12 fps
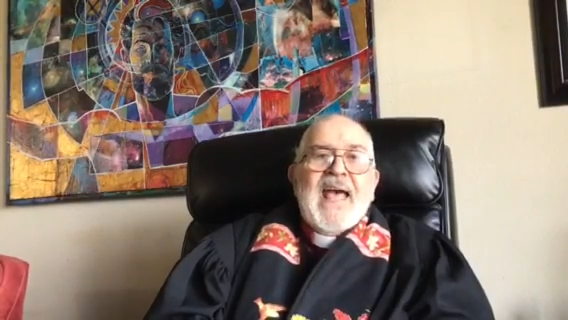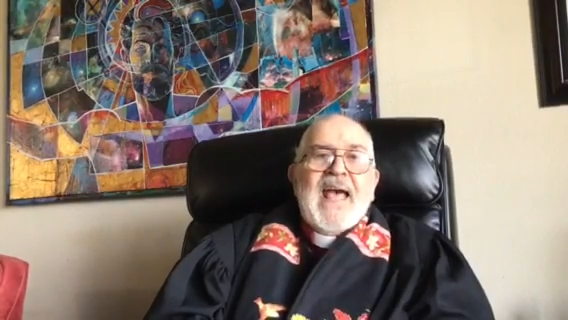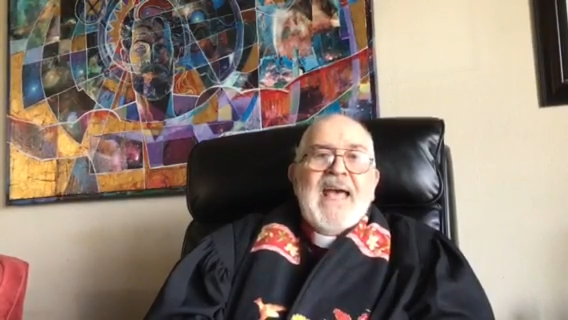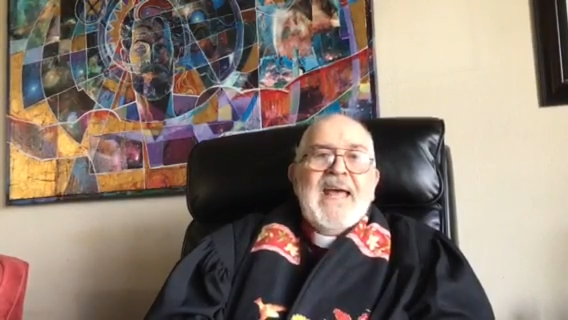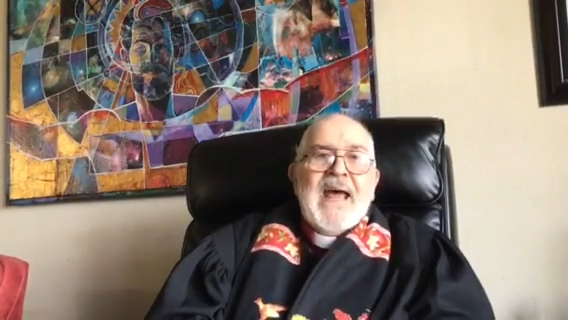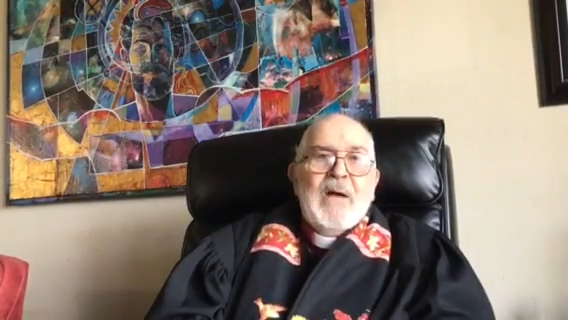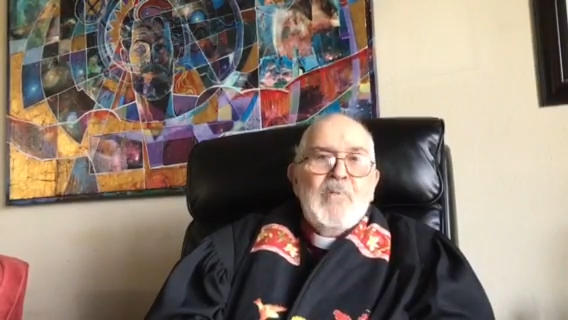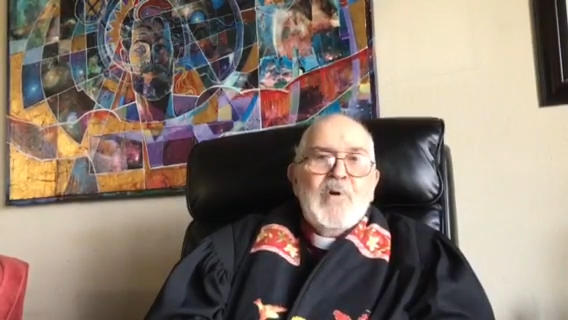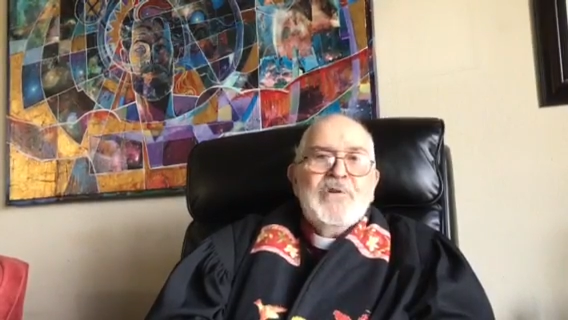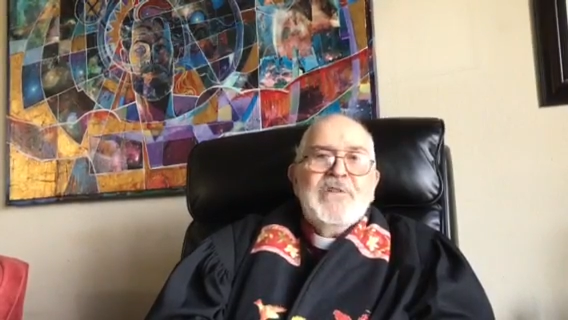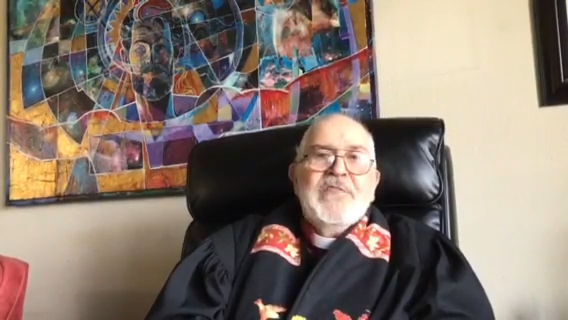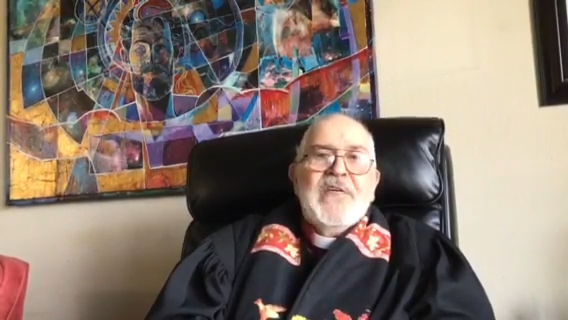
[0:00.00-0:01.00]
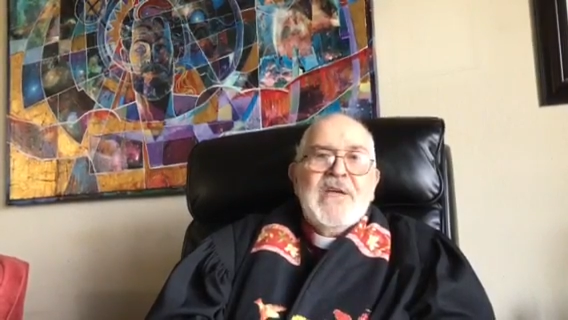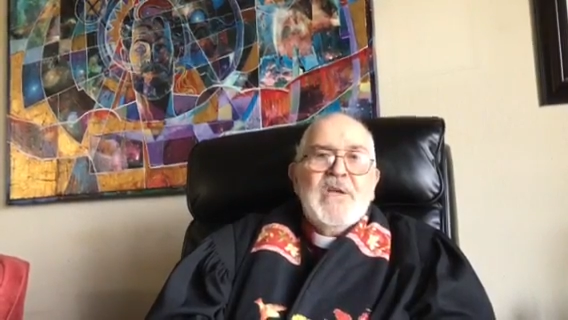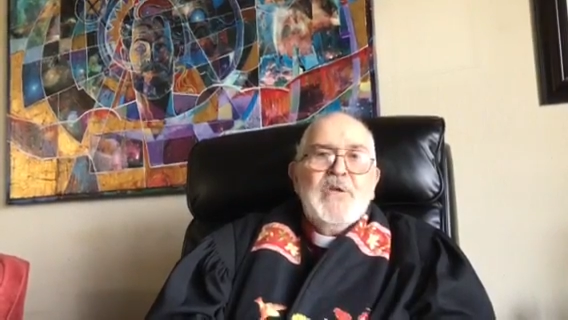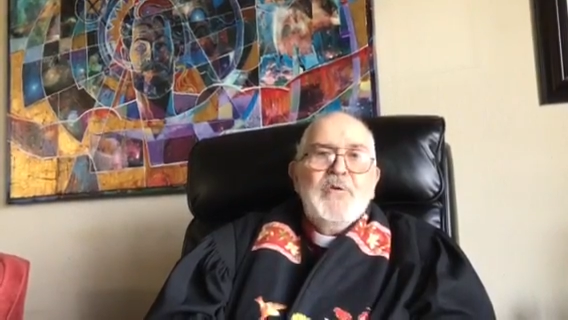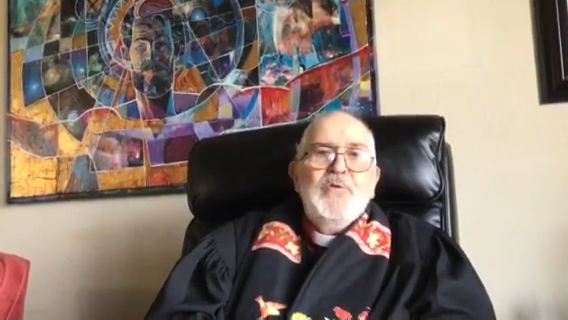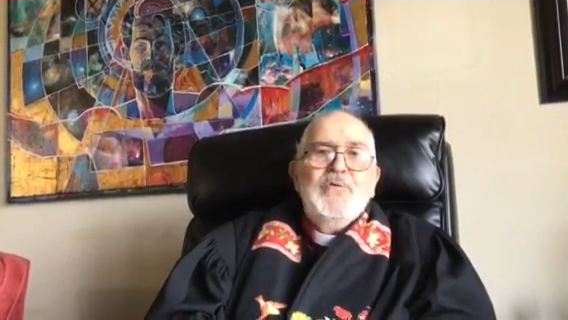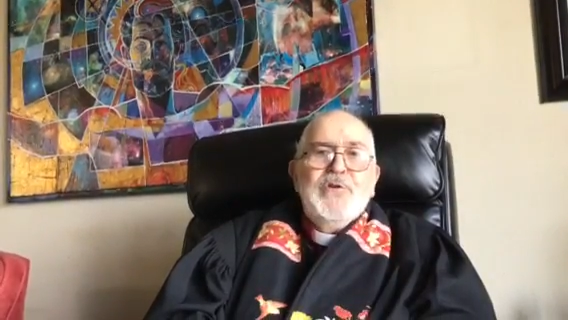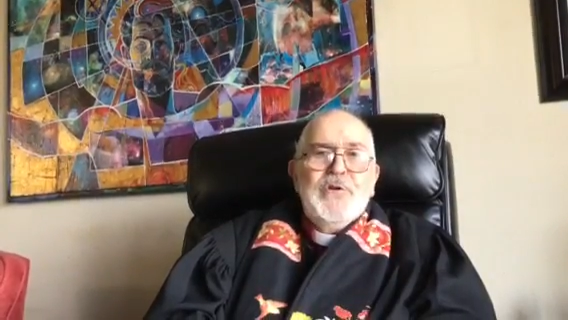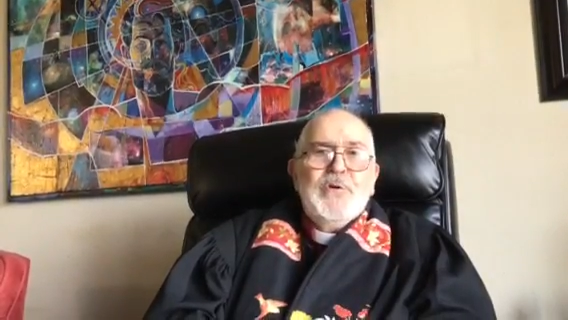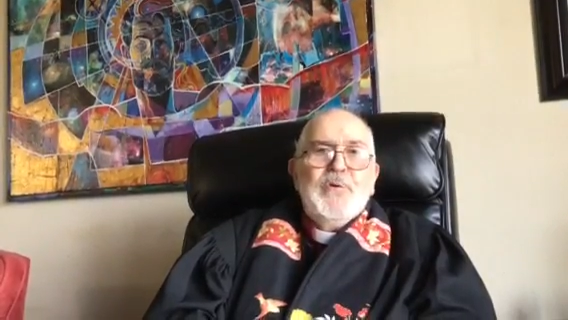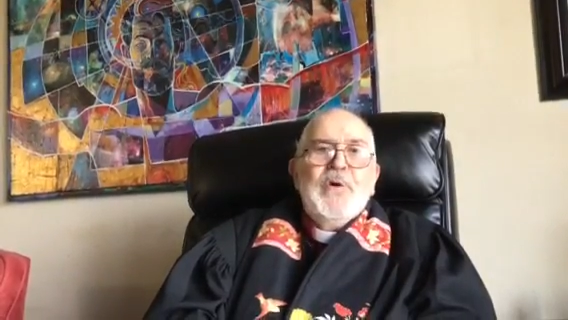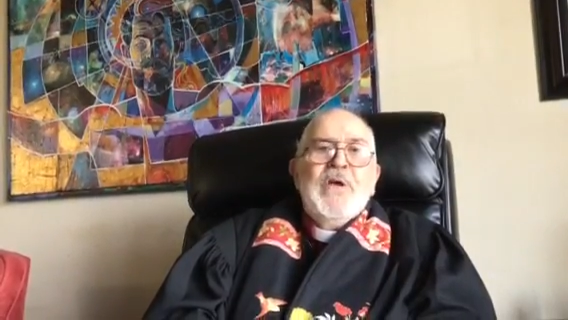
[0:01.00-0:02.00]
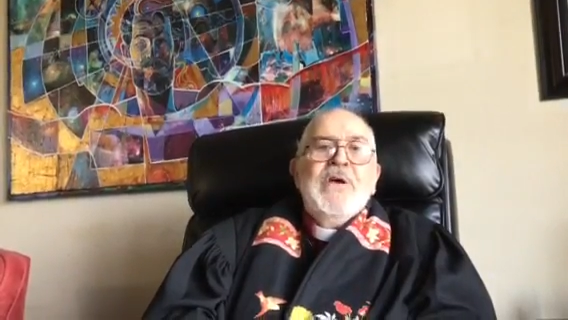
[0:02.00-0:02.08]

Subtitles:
And I want to thank you, too,